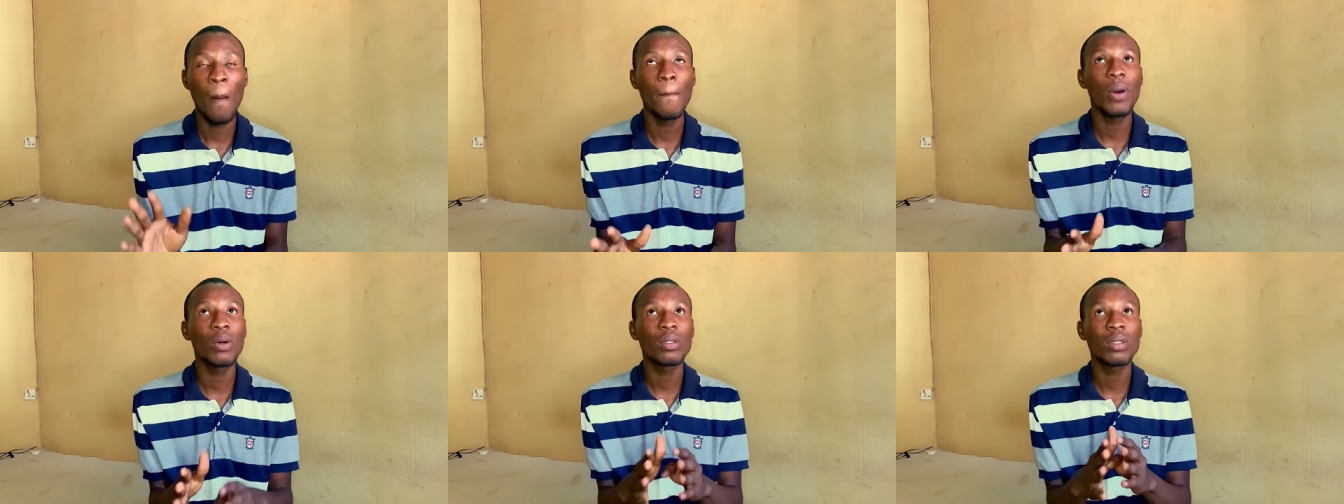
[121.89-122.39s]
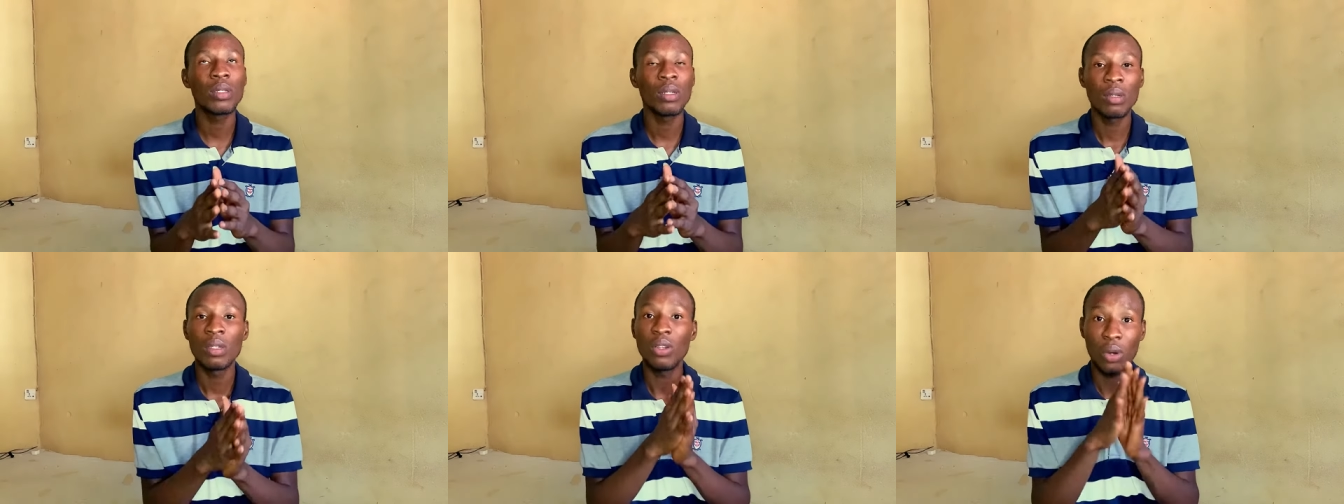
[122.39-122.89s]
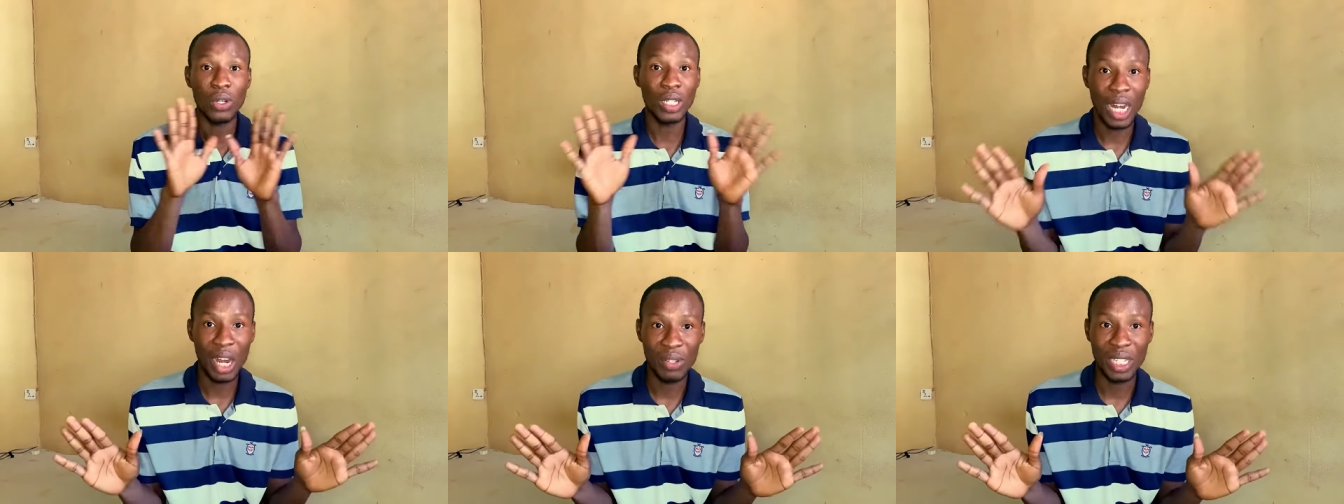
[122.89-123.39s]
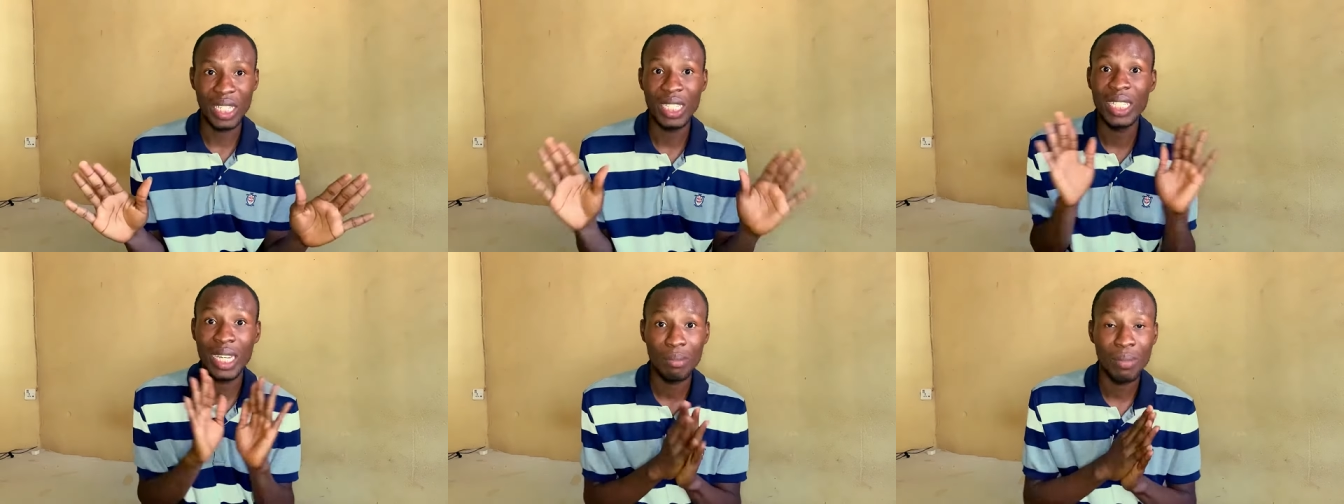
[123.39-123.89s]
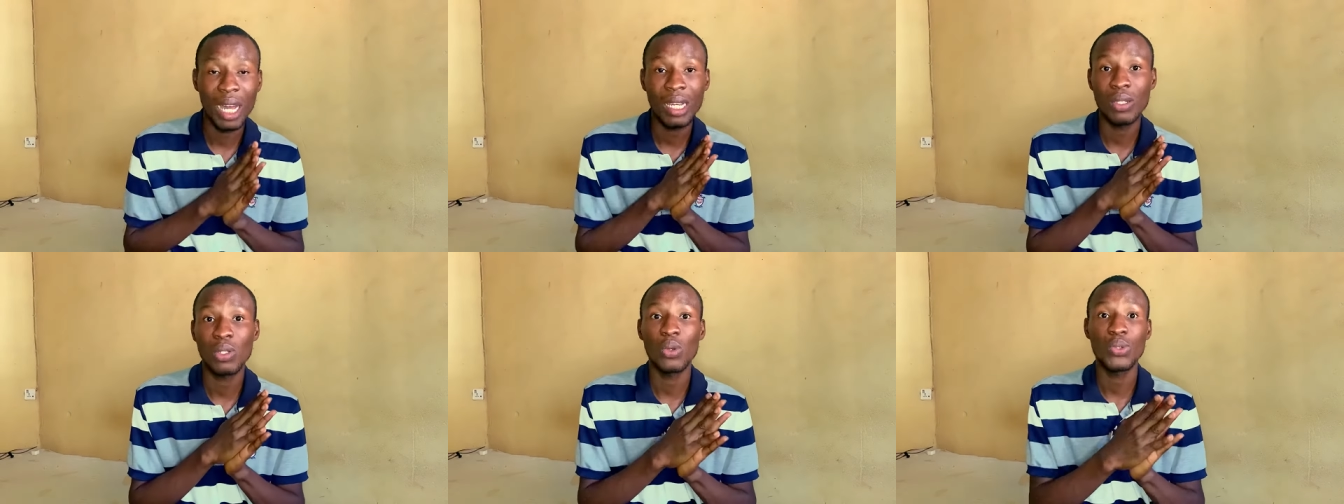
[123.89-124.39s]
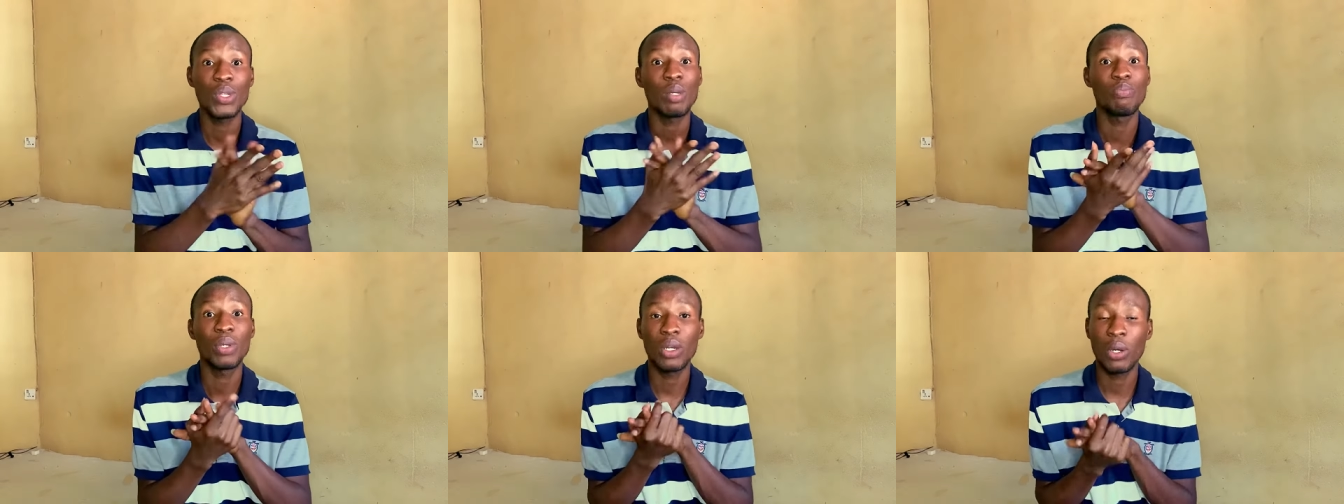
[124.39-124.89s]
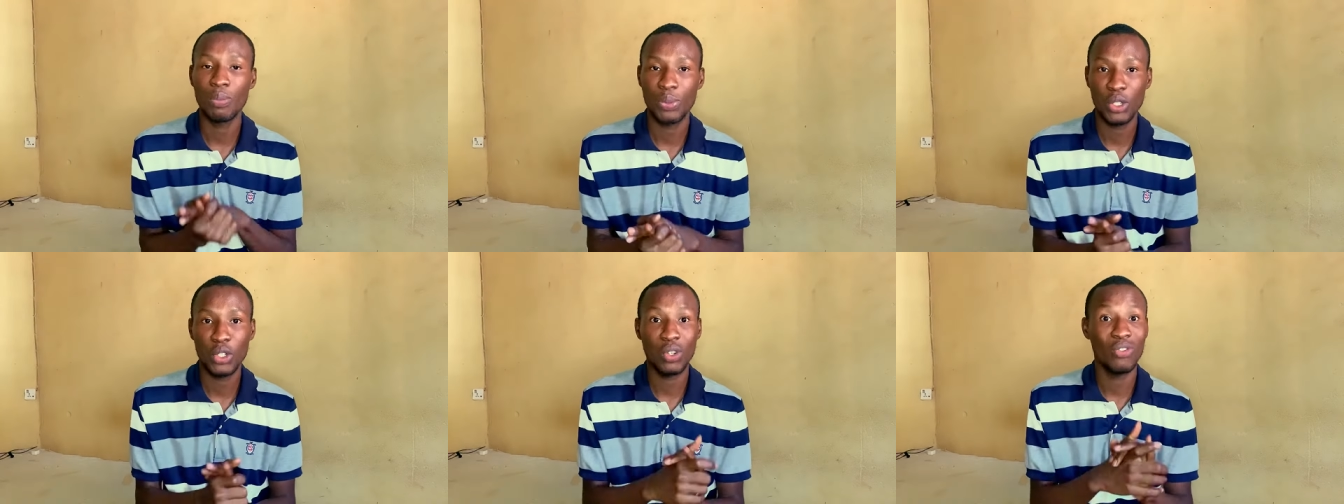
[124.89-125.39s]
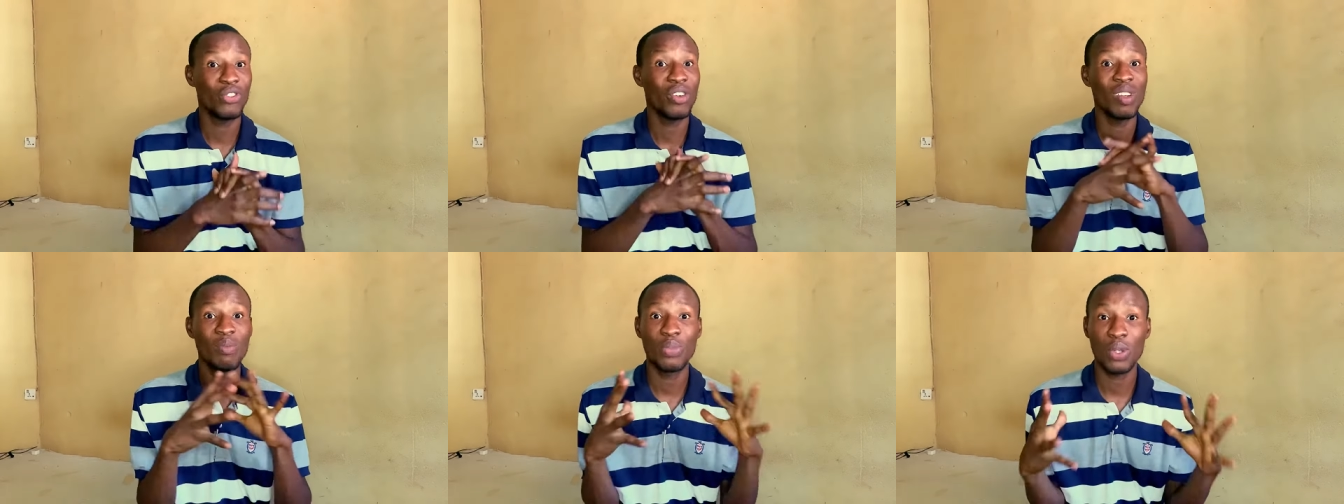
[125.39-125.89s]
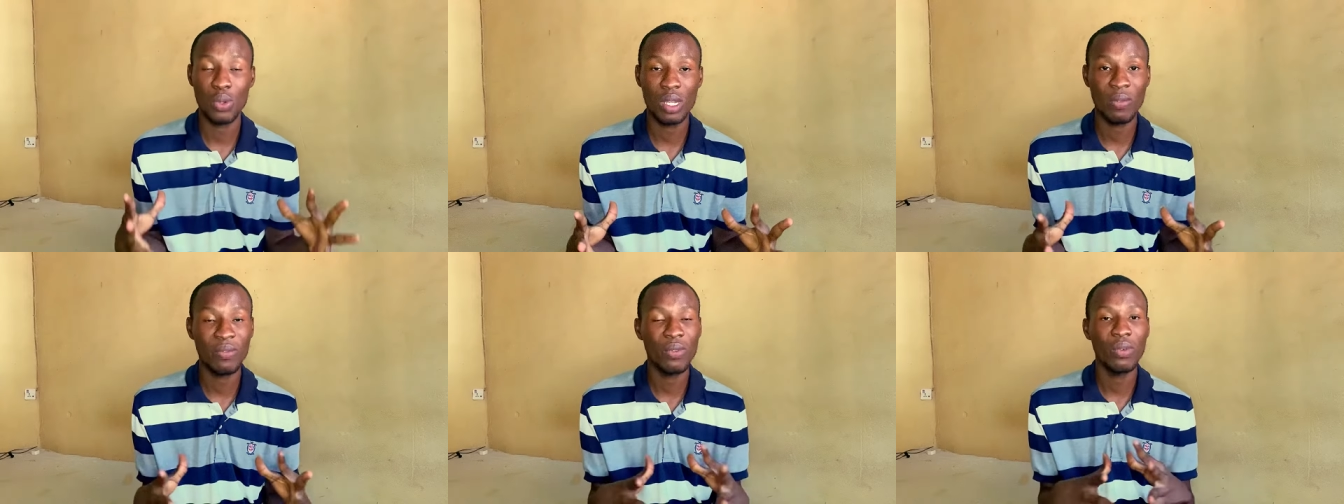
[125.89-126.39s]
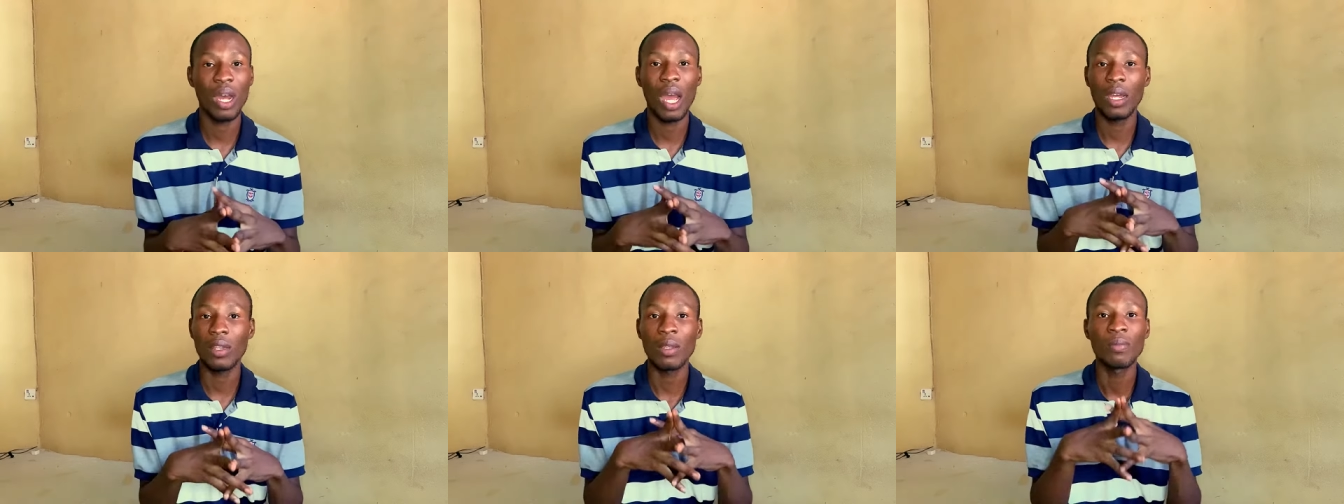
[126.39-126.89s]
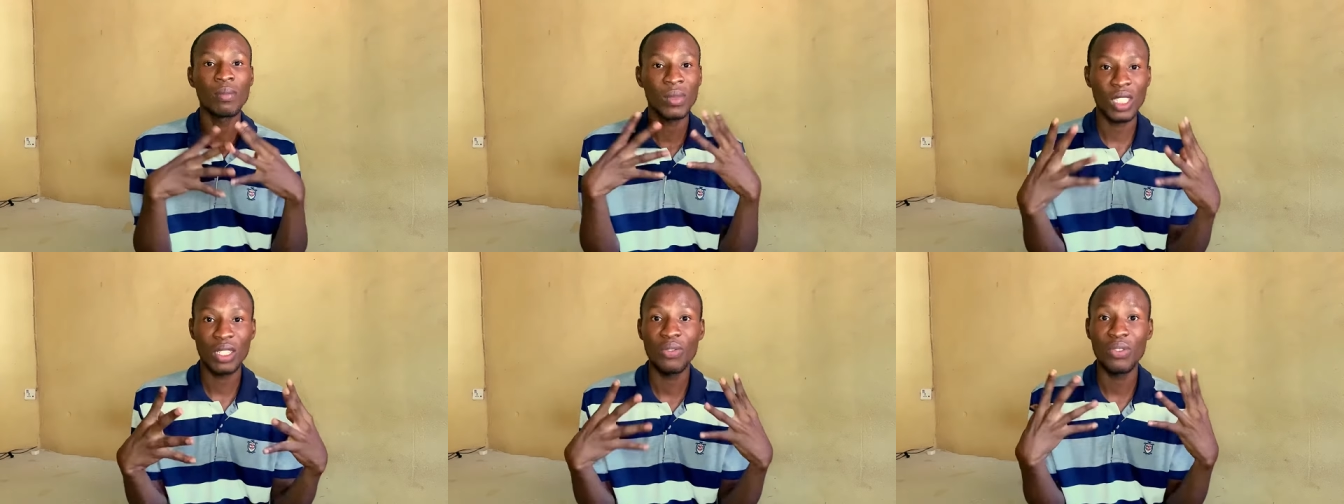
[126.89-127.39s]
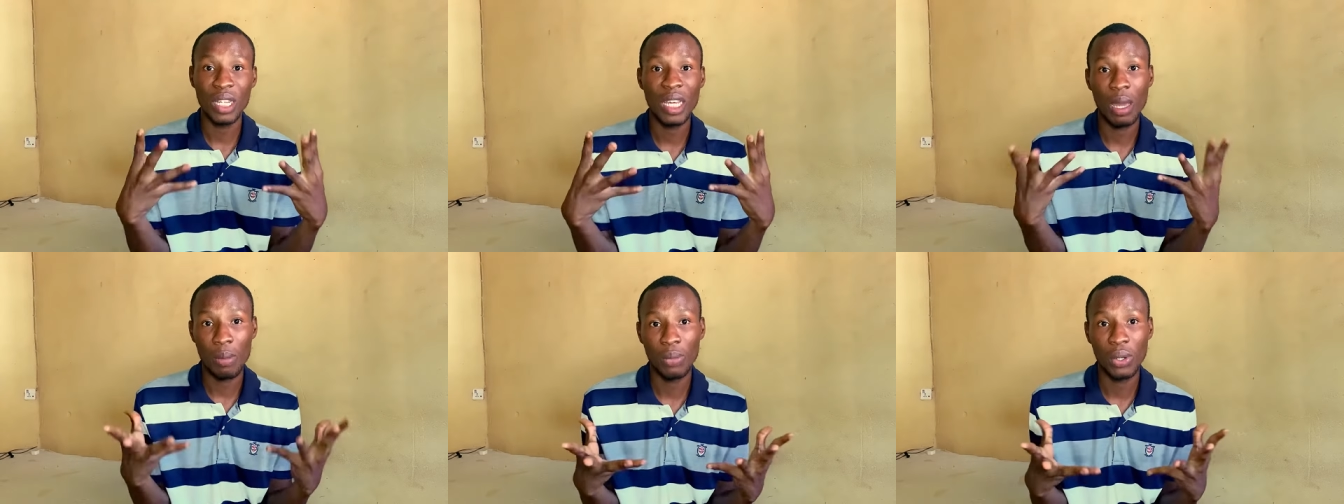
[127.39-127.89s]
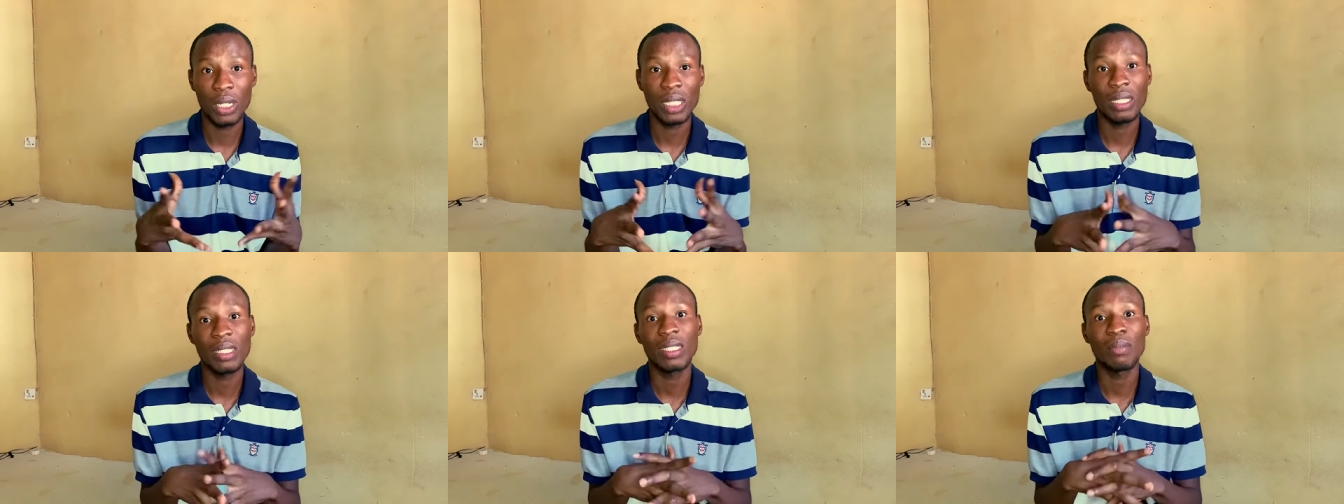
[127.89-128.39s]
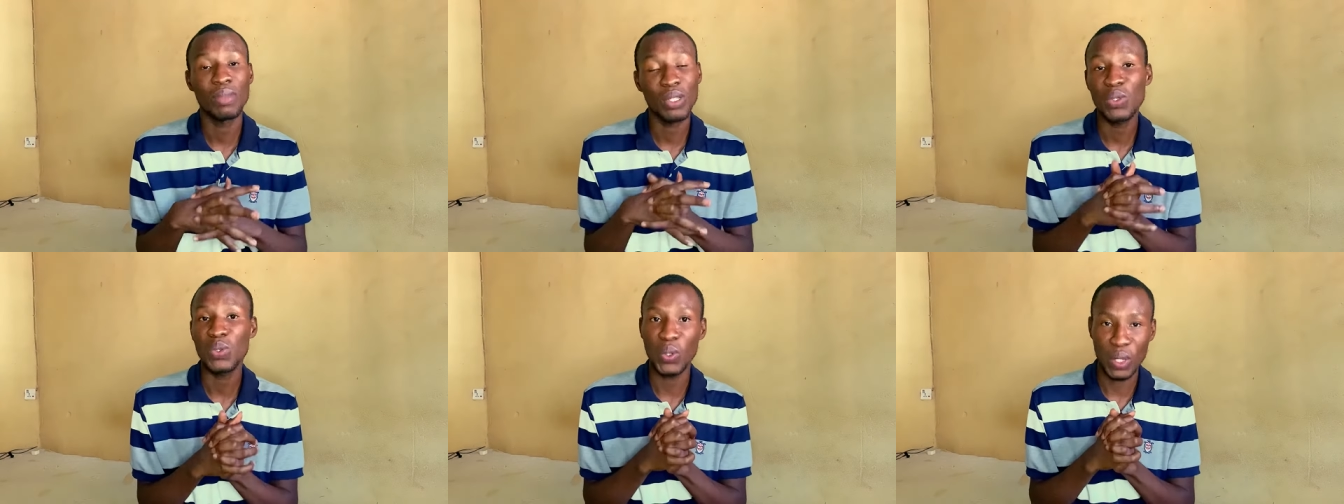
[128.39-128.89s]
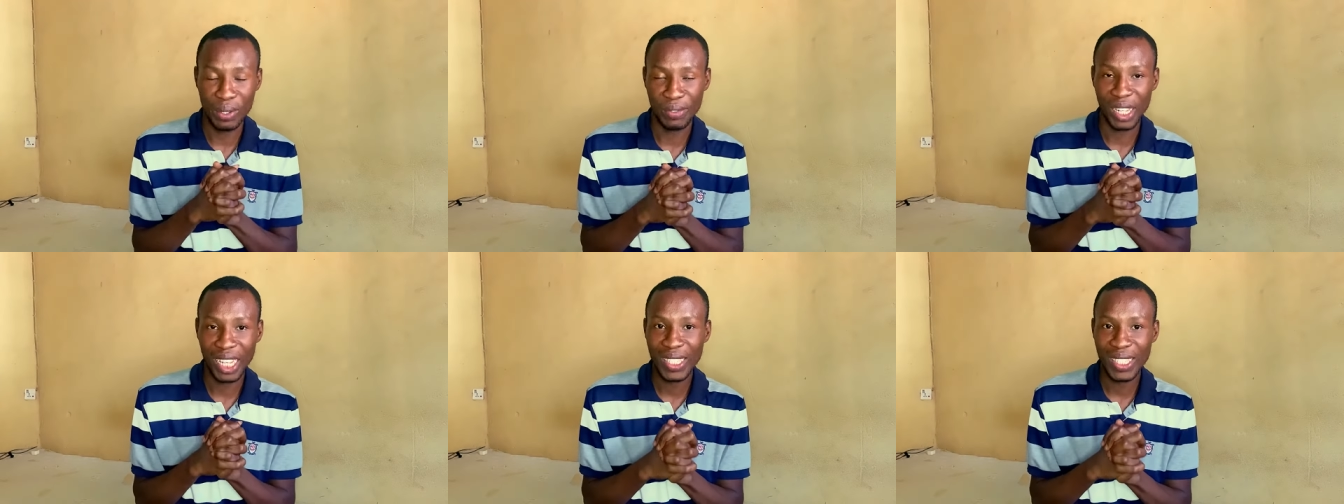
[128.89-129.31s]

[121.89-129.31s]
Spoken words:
But ordinarily, Denmark is also a big competition, very beautiful, and she really embodies the Miss Universe.